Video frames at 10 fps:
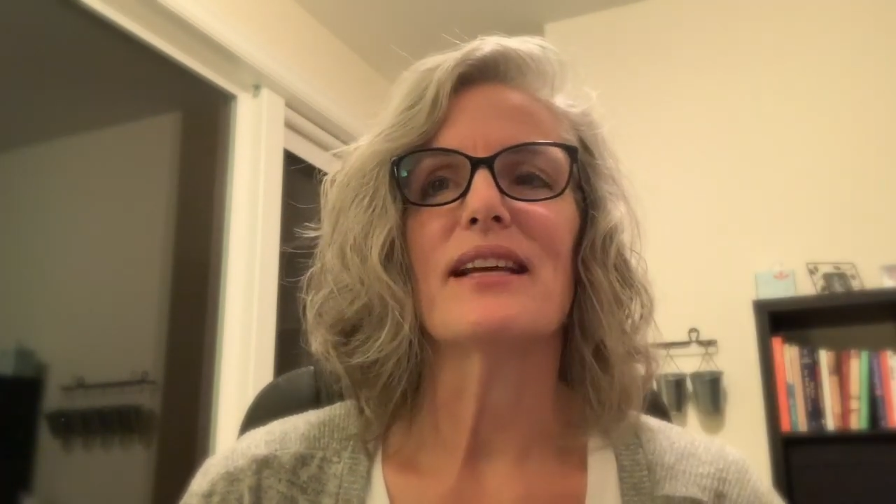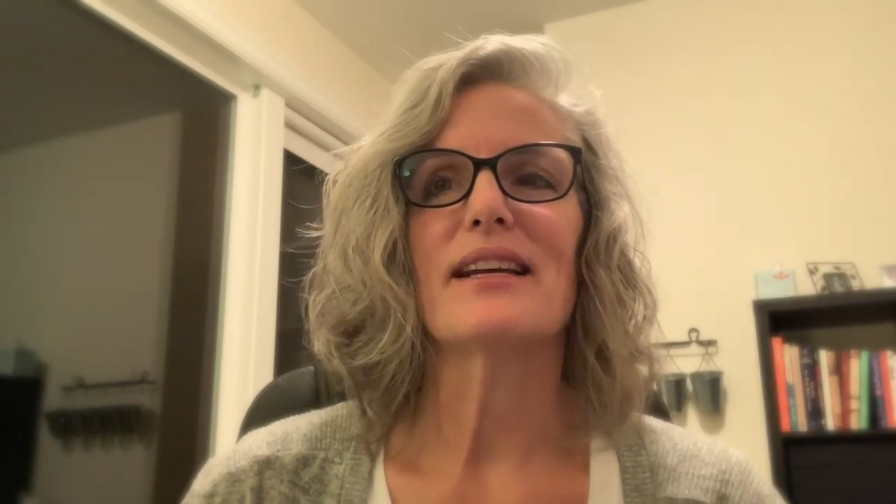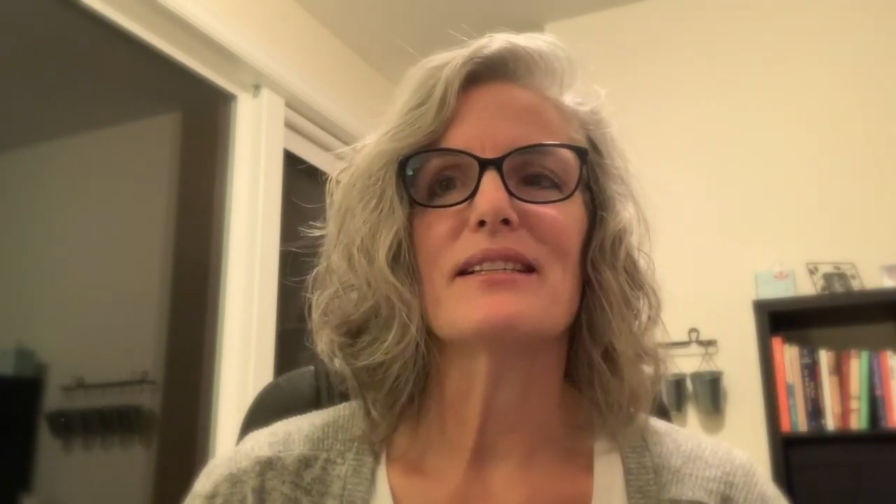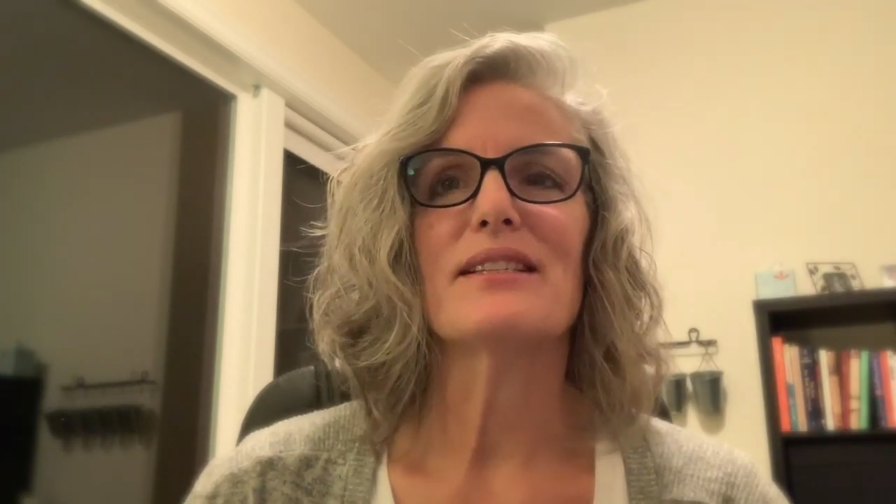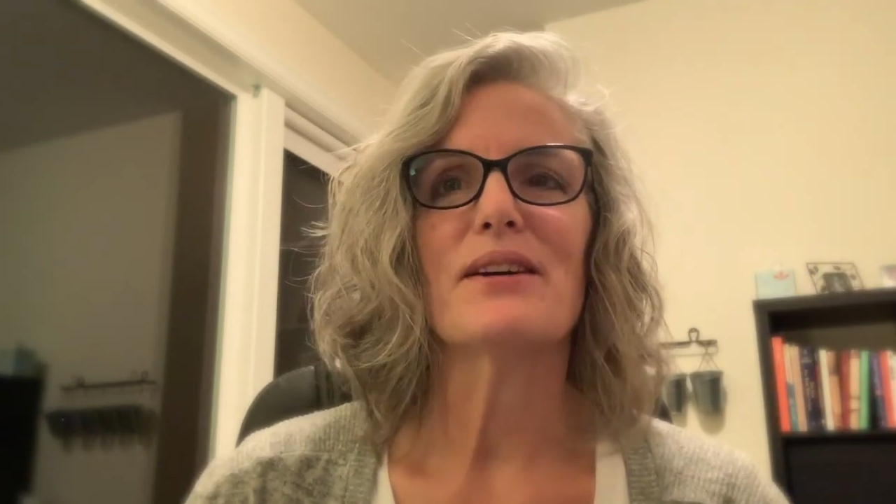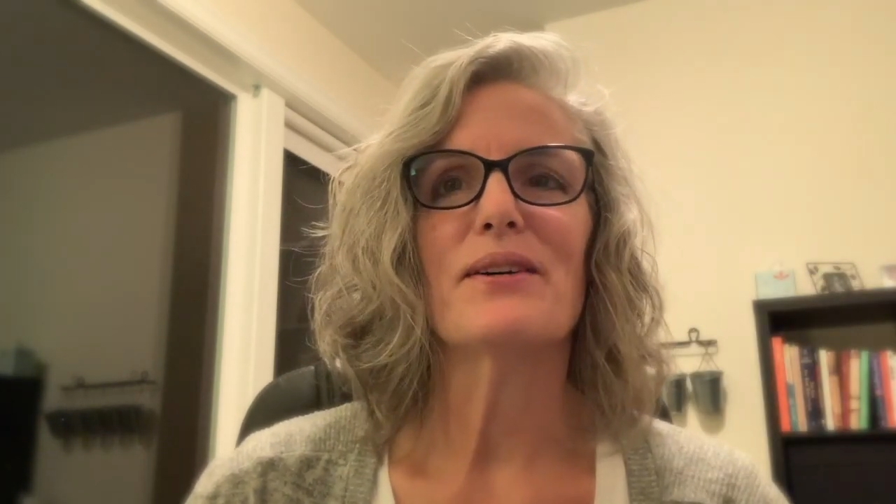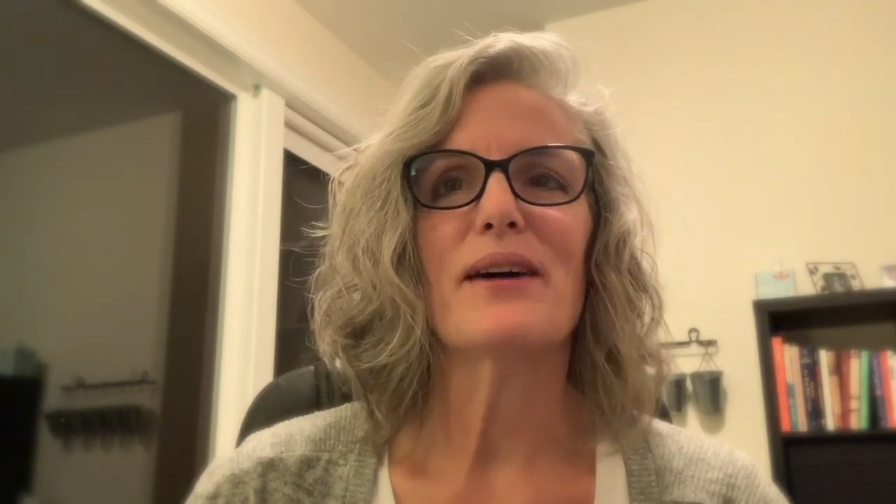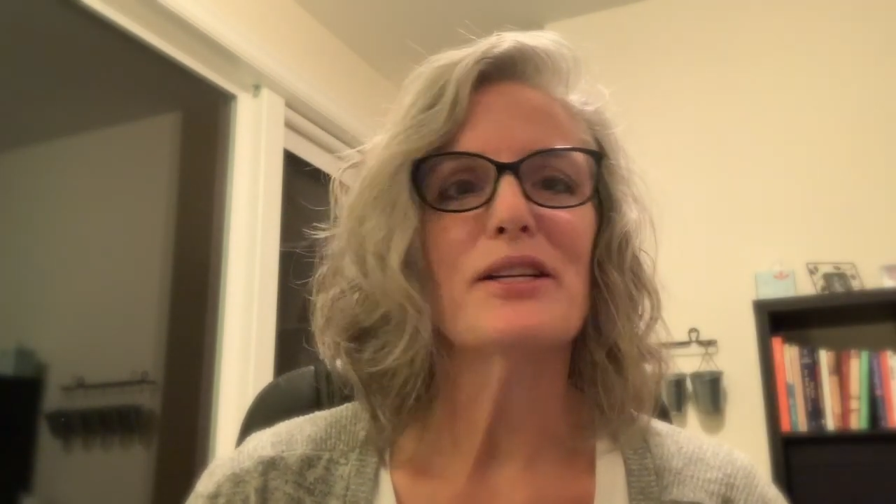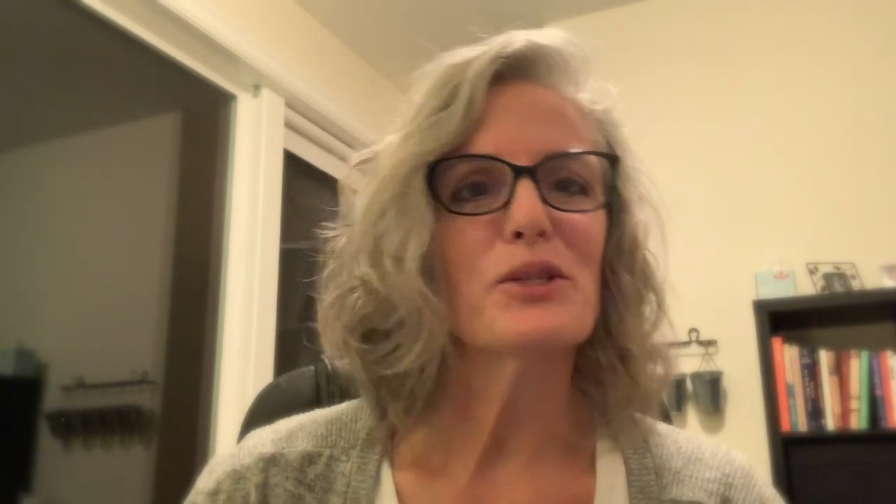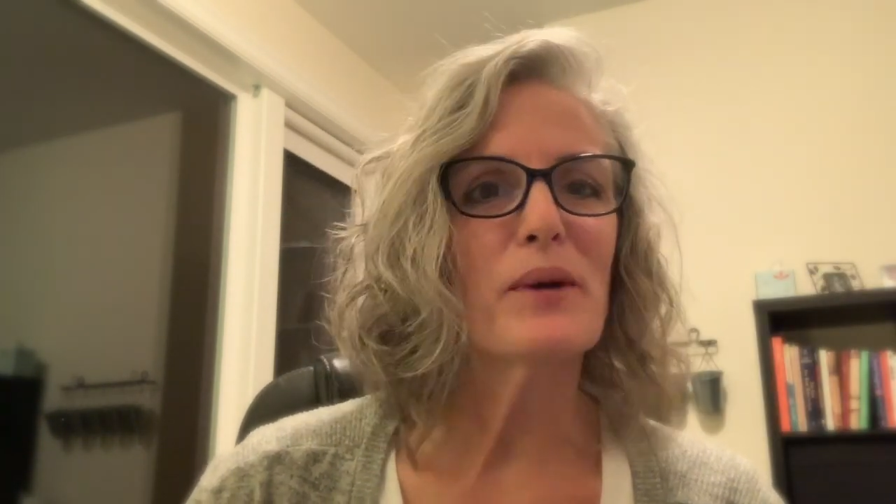And so
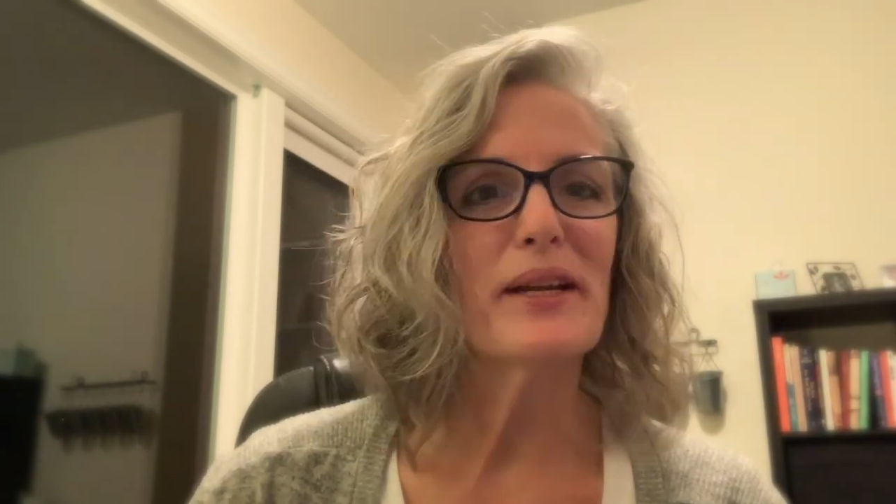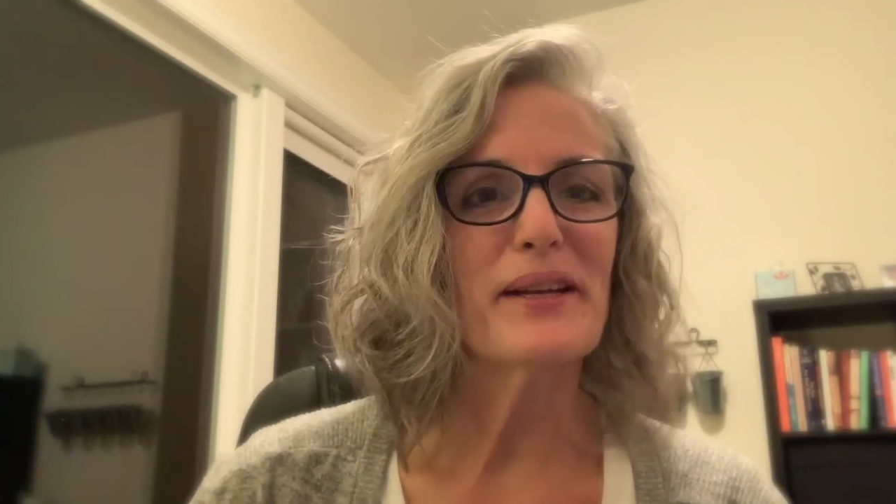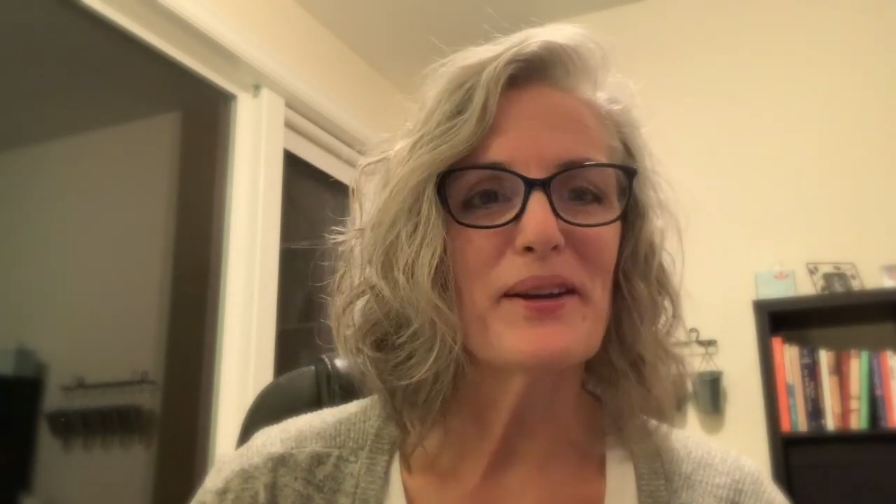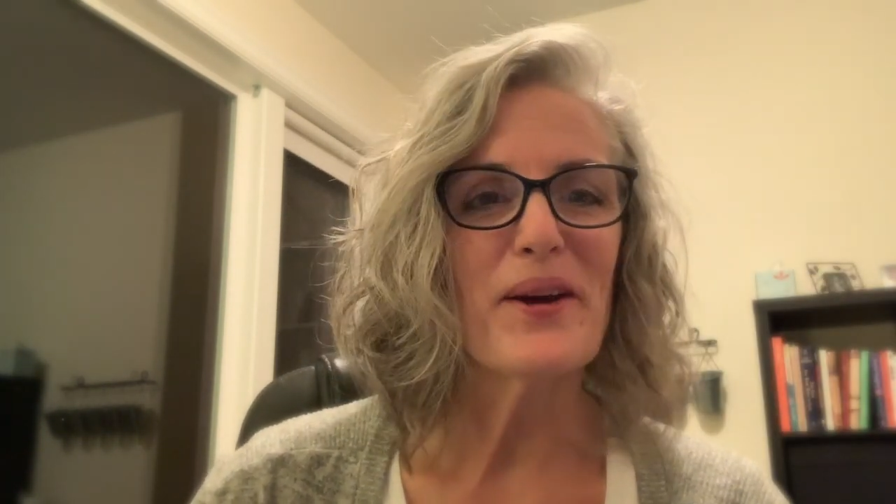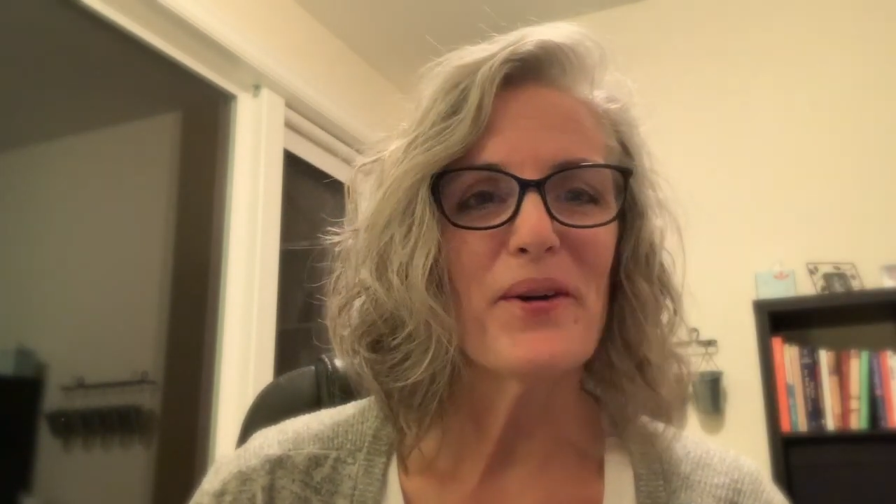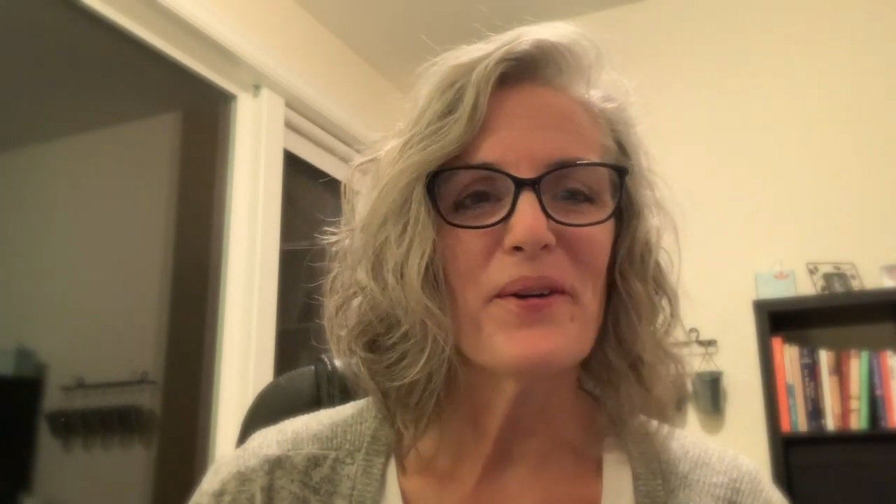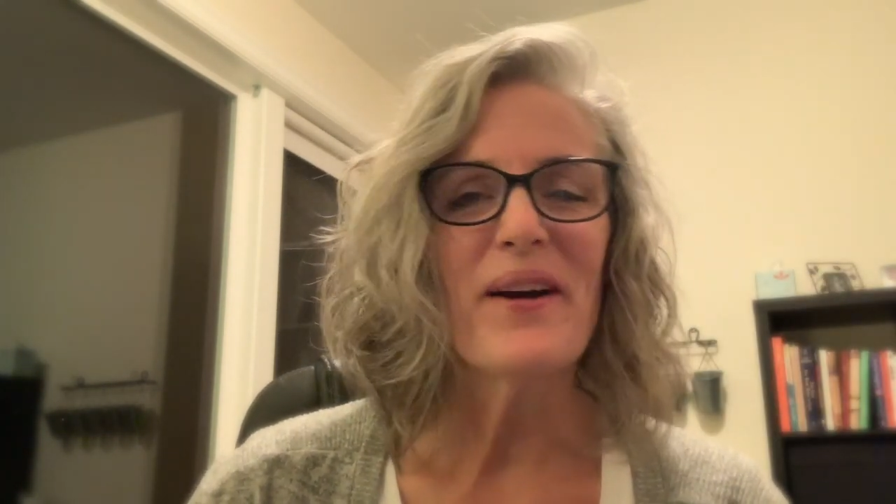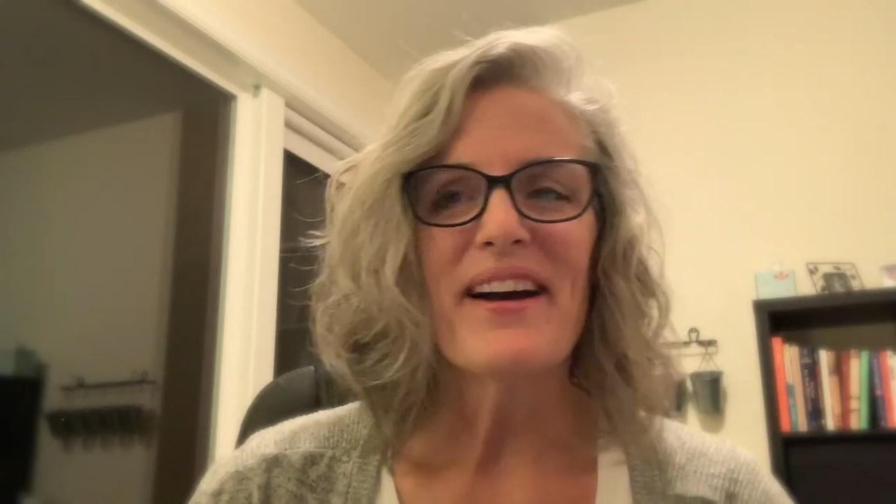I just want you to know